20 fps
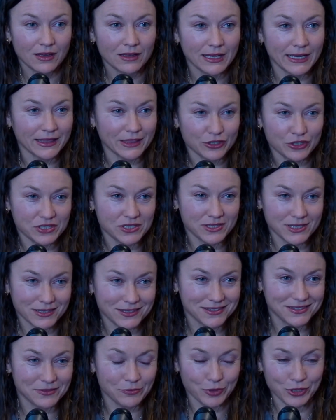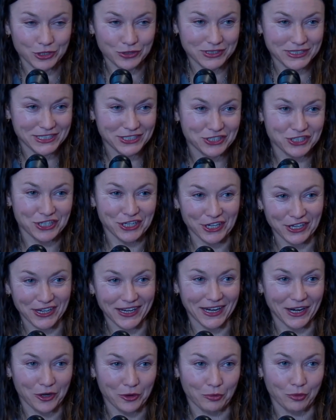Like there's 6, when you're teaching a
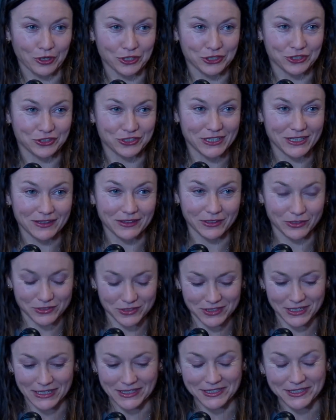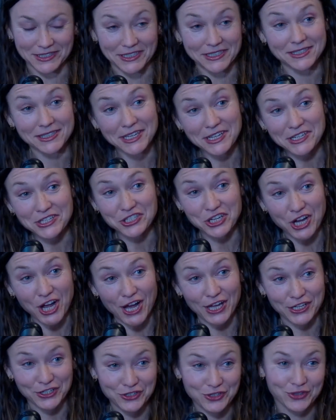kid how to brush your teeth, there's like 6 things you
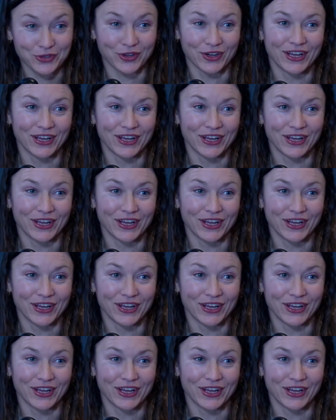got to do.